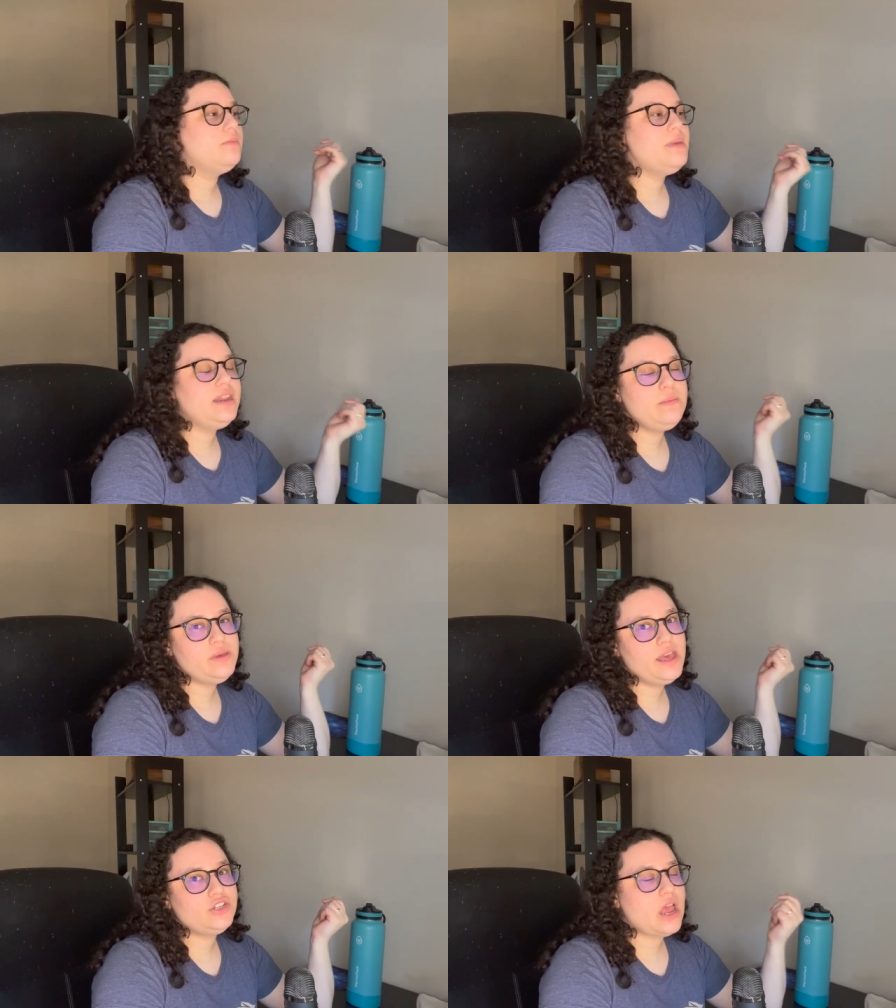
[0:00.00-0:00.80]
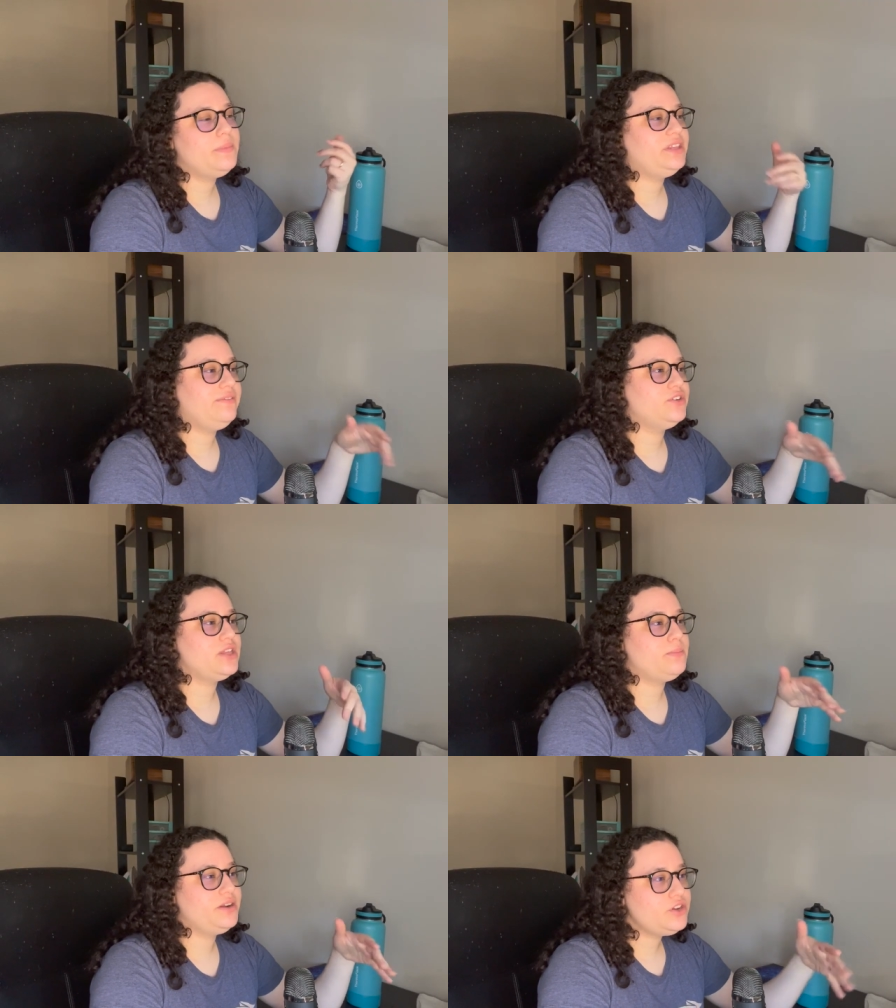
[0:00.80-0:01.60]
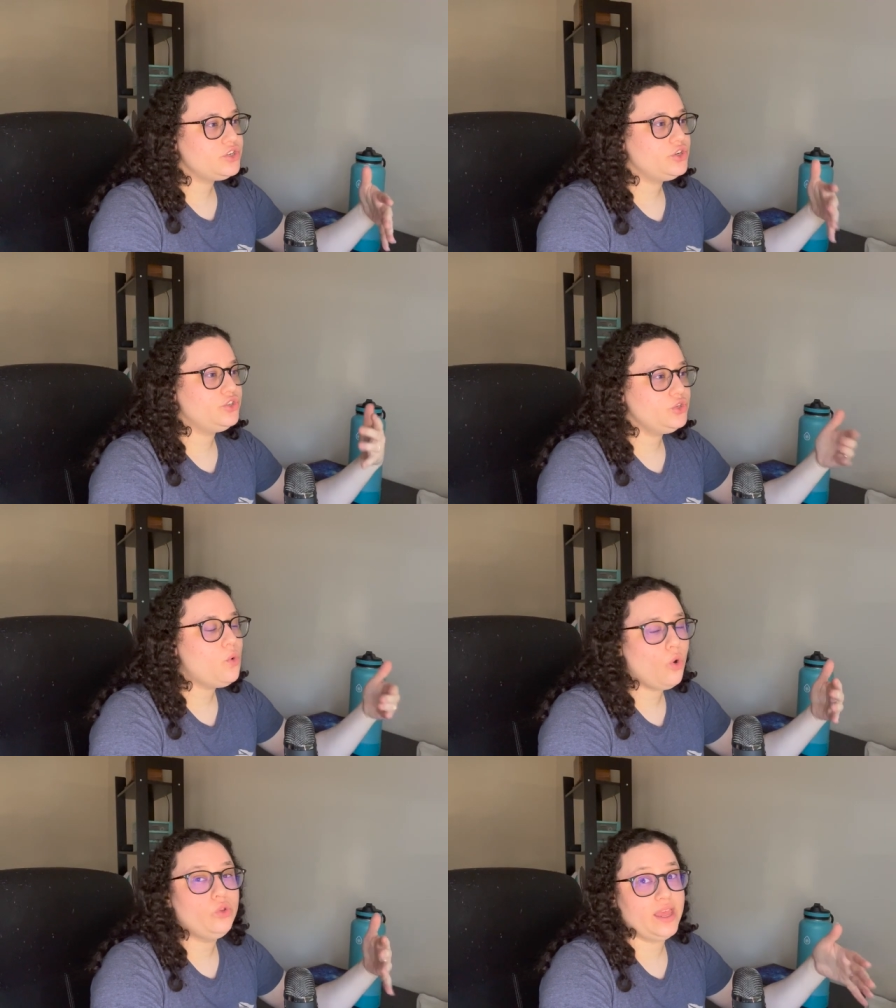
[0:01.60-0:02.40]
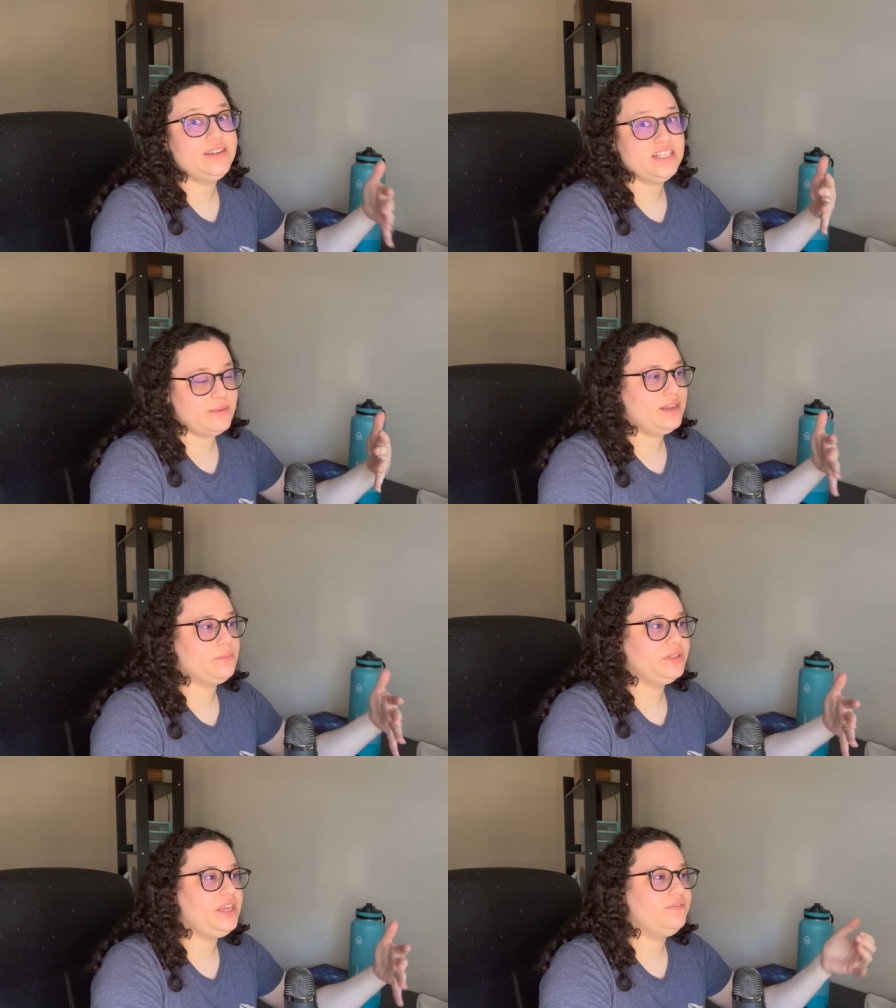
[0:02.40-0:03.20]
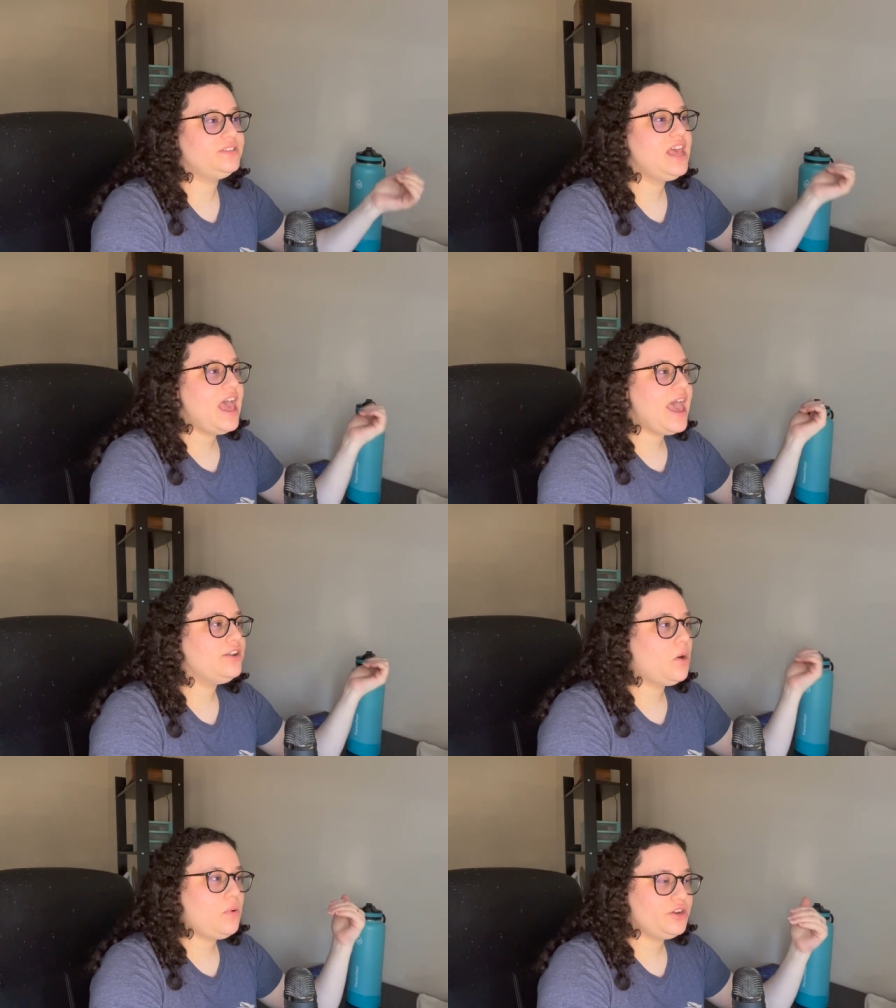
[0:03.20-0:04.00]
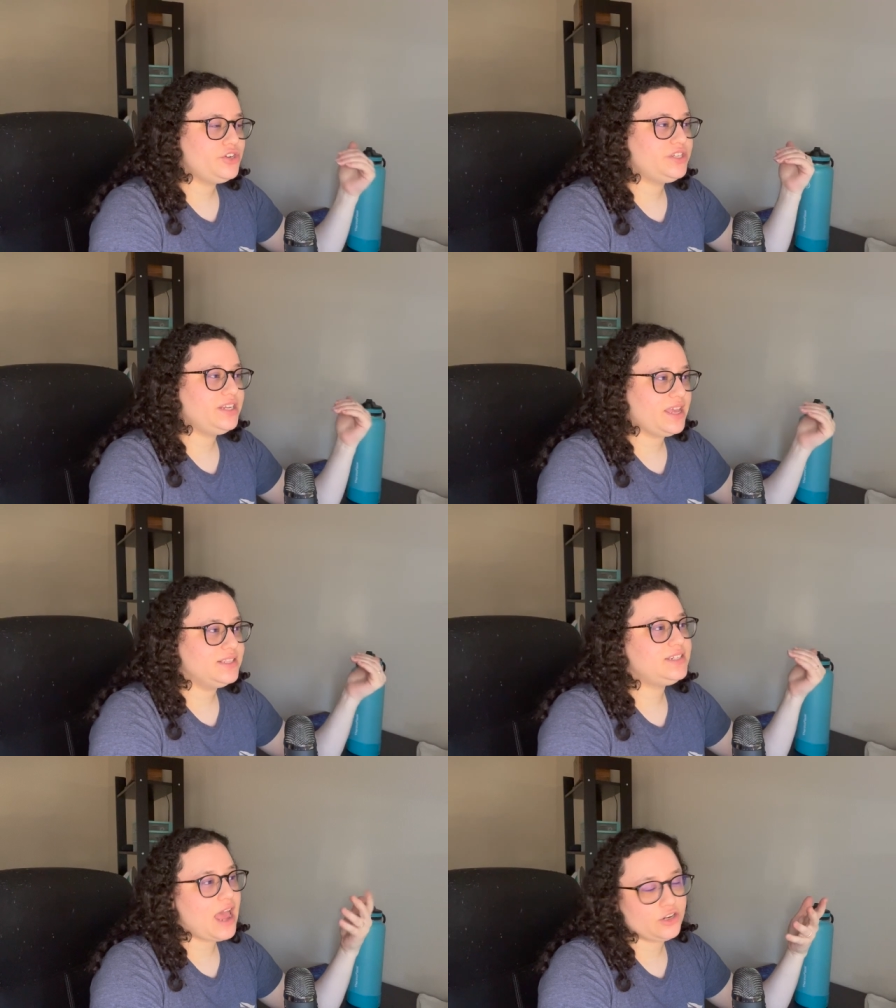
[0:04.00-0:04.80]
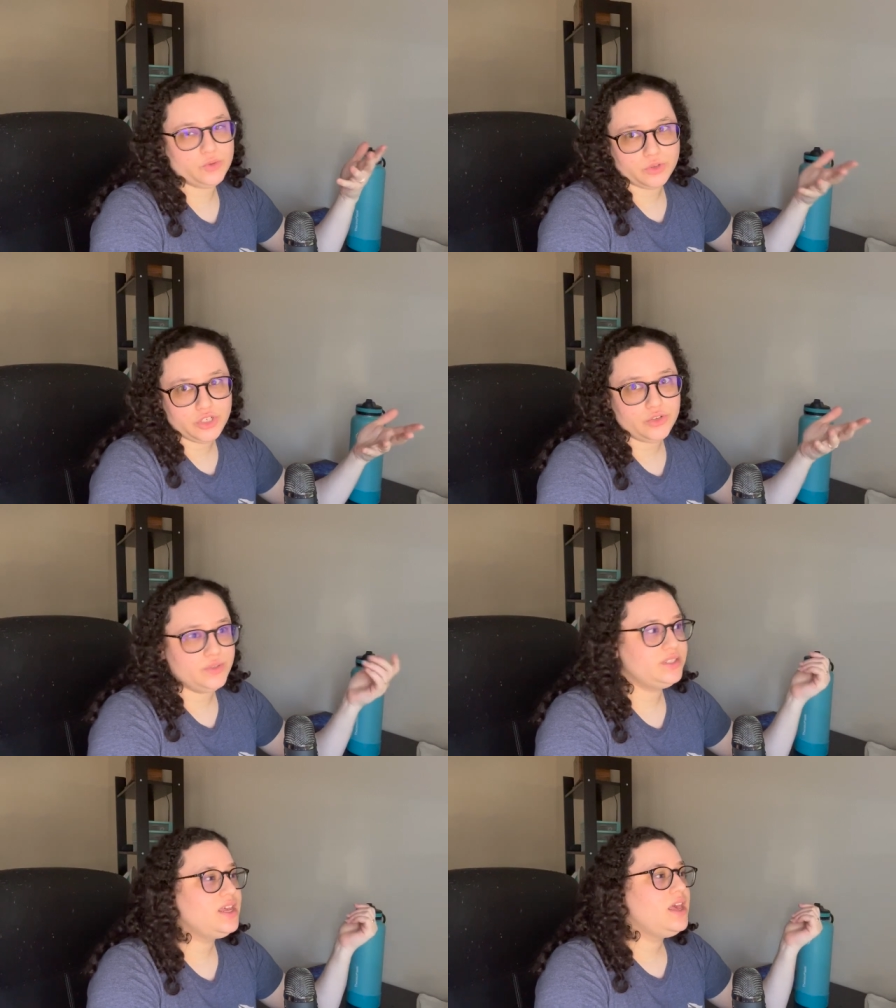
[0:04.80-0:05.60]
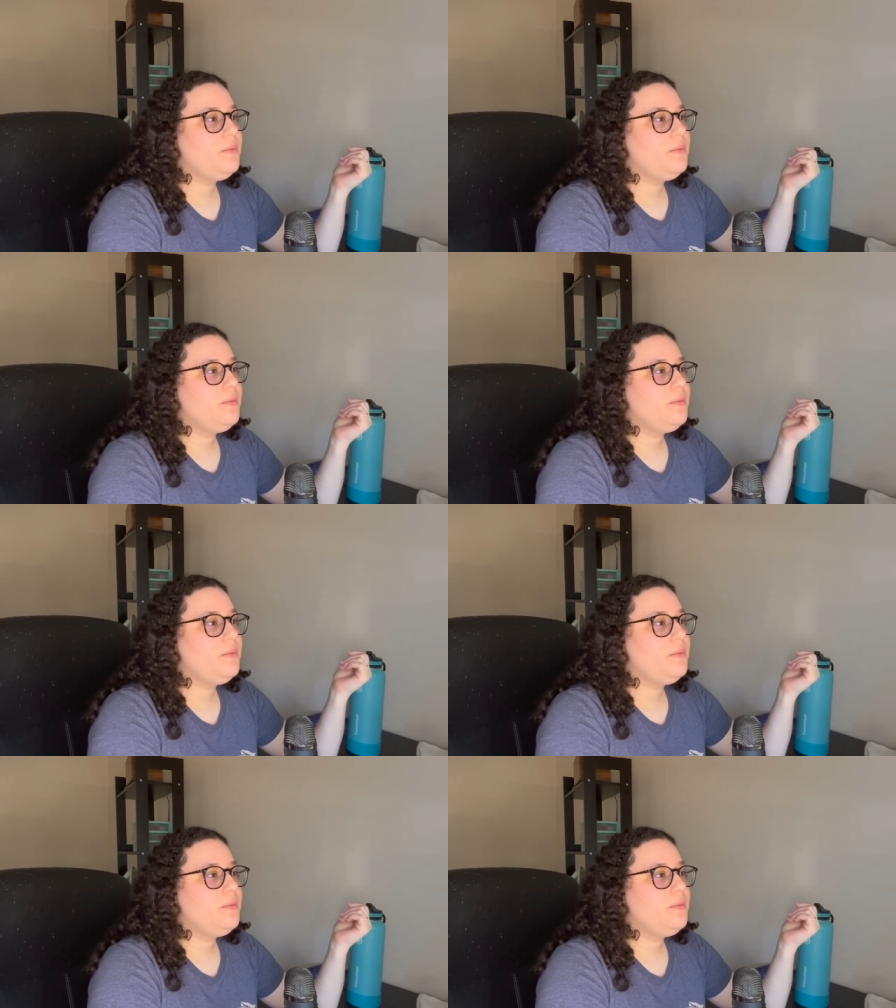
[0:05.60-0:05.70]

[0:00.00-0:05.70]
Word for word: Many BHI believers and practitioners do hold anti Semitic beliefs and are prejudiced against actual Jews.